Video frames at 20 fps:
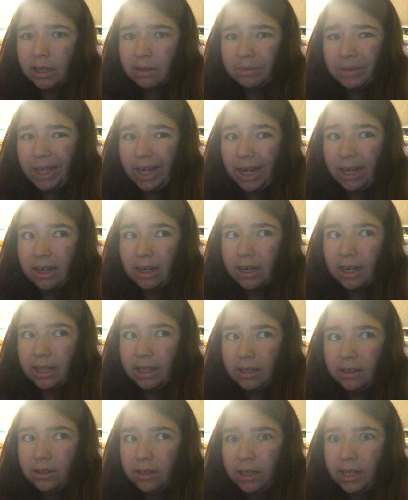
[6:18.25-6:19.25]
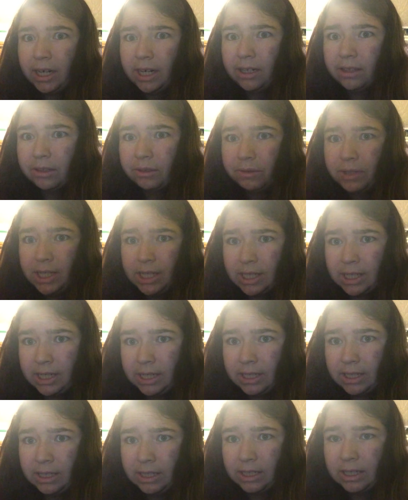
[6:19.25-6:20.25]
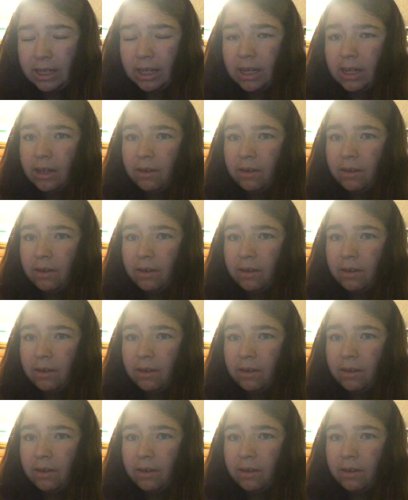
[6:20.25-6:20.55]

They had, I think Hook had 3 scenes.